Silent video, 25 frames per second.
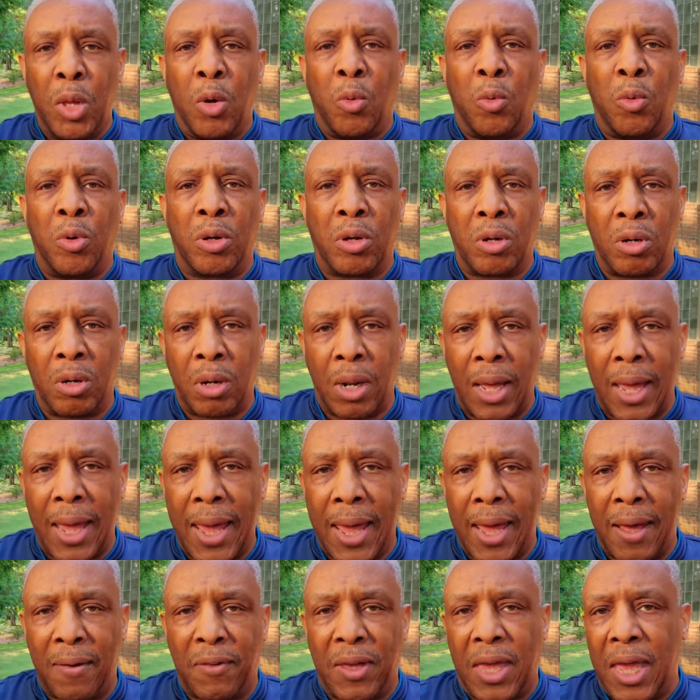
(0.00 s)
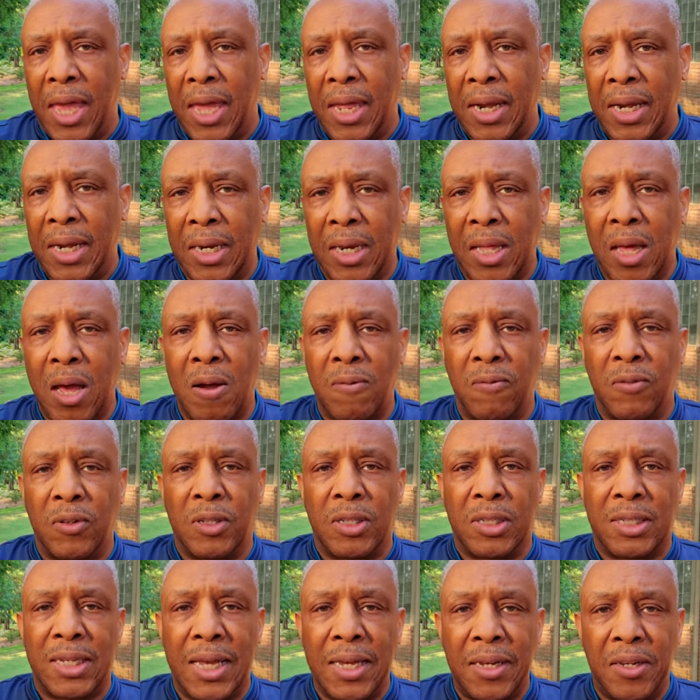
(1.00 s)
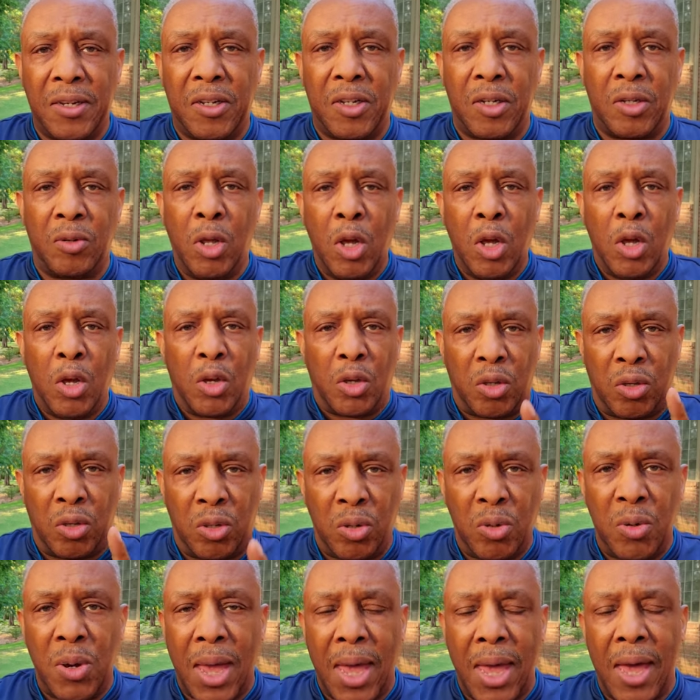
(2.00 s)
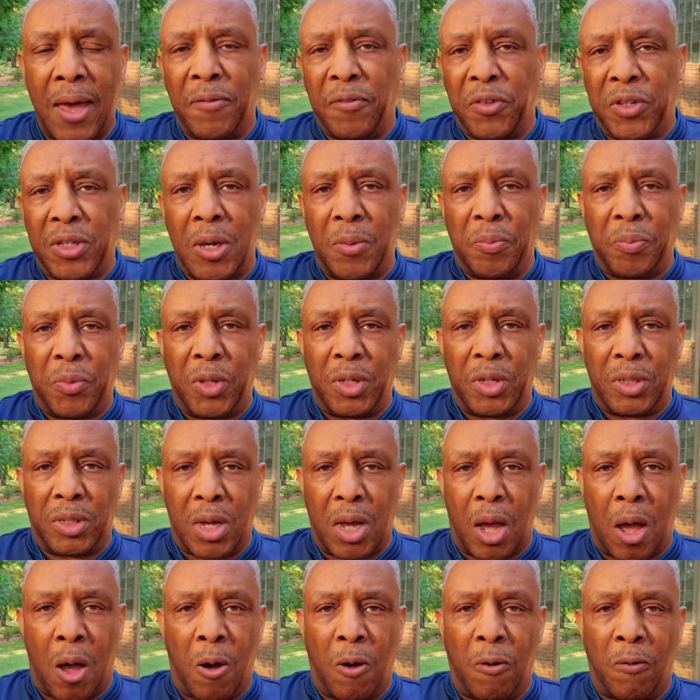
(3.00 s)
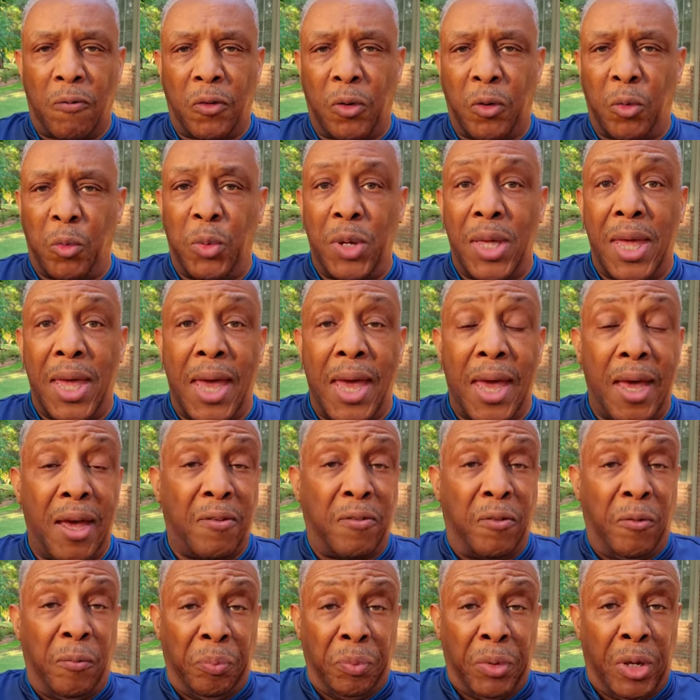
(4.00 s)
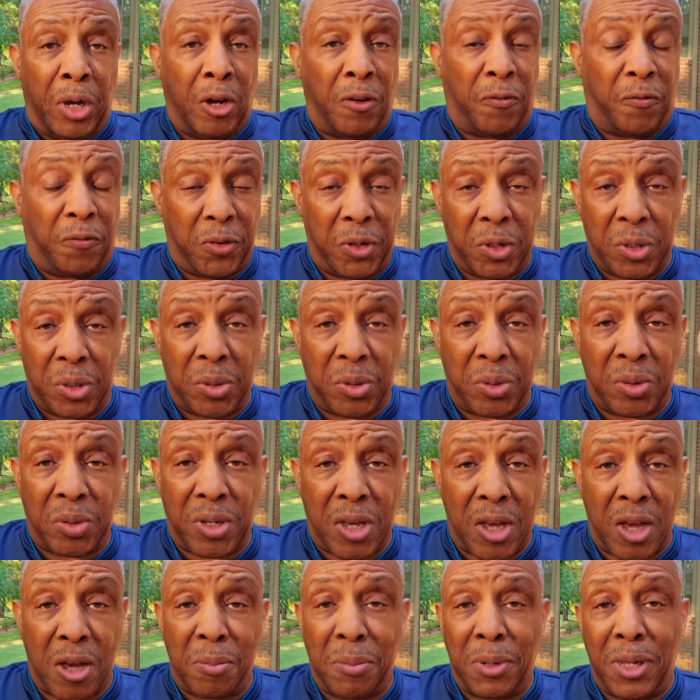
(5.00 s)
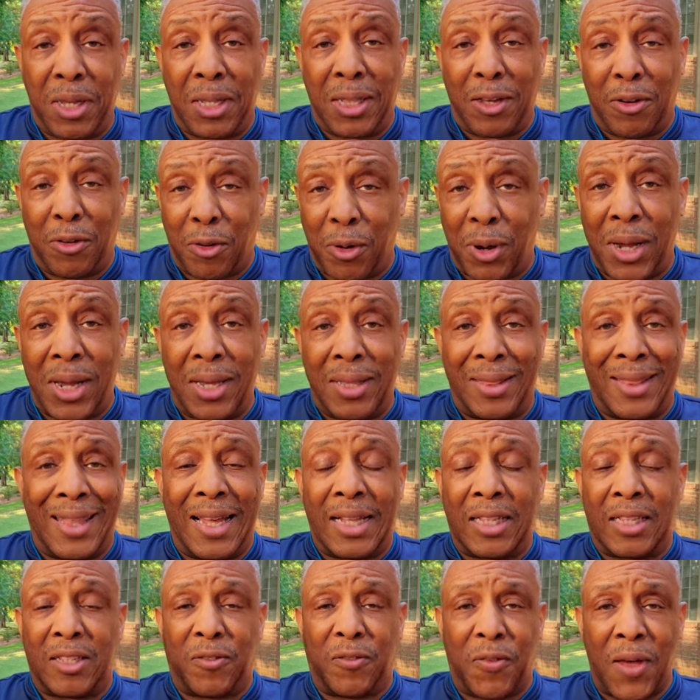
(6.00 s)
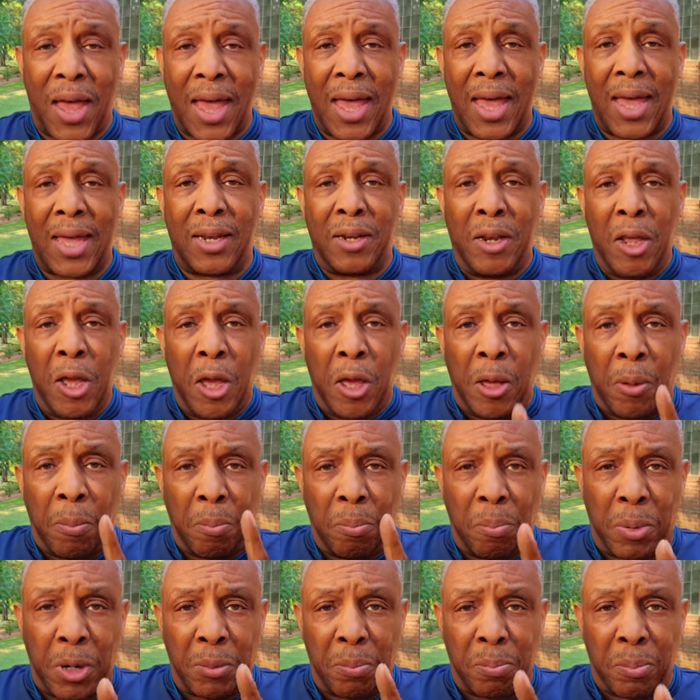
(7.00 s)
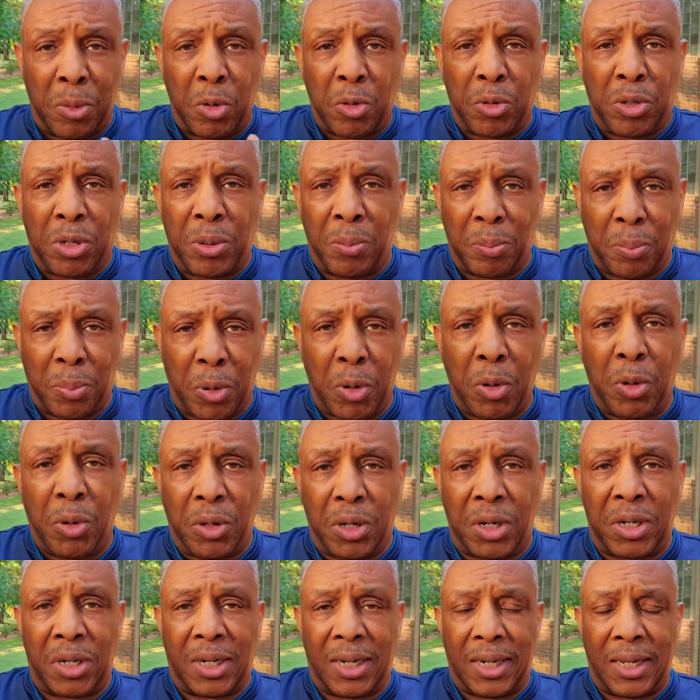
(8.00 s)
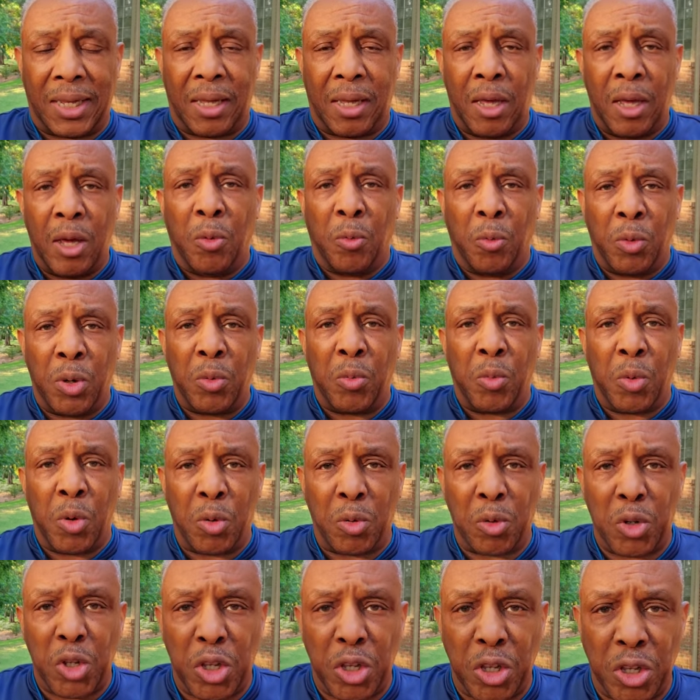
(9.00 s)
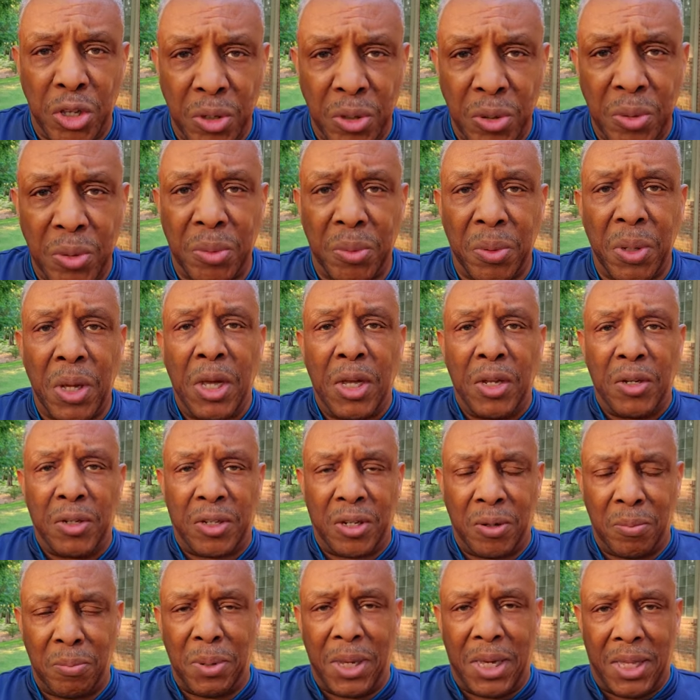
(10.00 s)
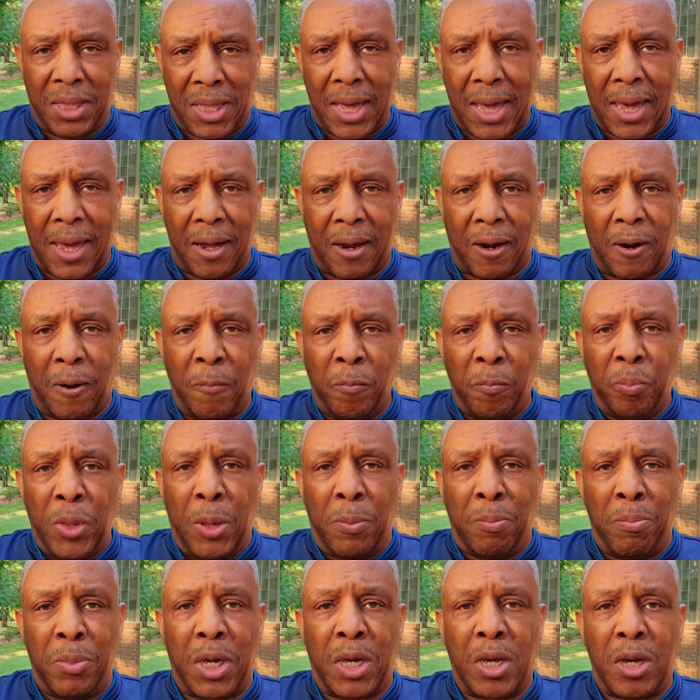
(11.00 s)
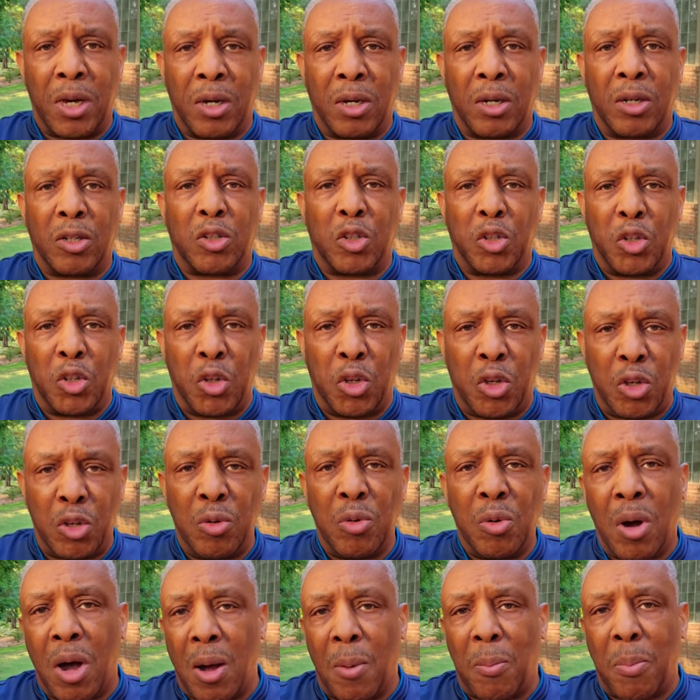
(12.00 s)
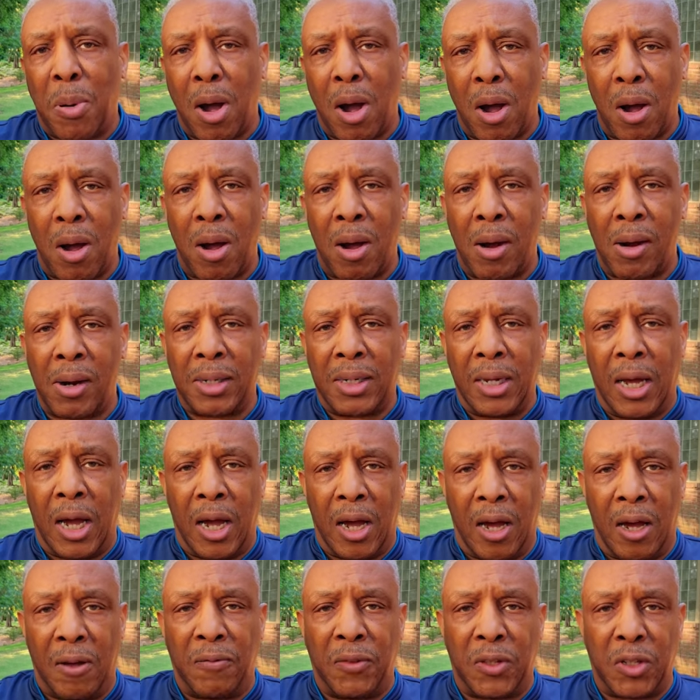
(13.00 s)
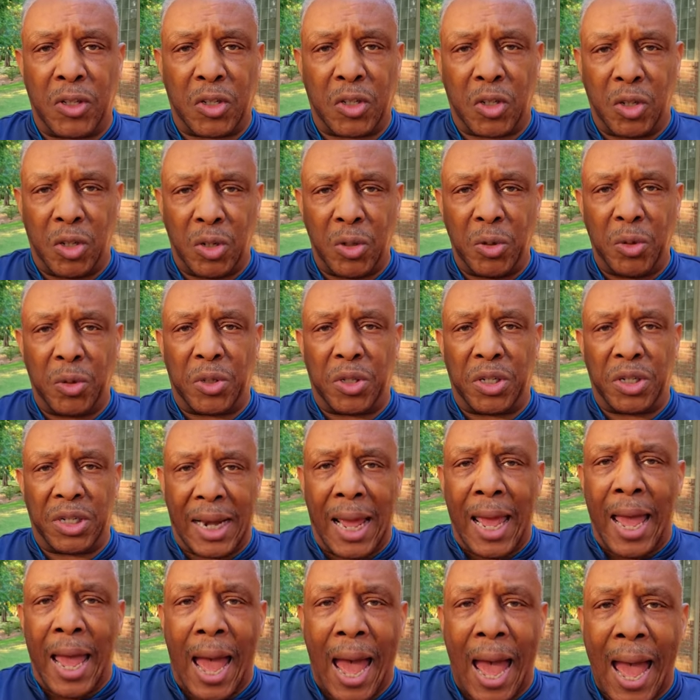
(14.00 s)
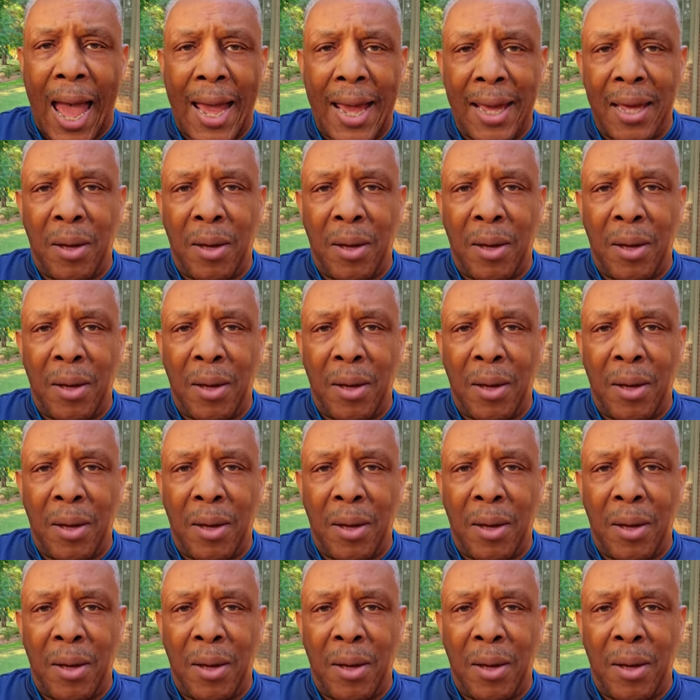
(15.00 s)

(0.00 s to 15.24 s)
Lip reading: We're going to have candid conversation. You have something to offer. We have officials coming. Great, that's fine. But most importantly, we want you to be there, because you are part of the solution. I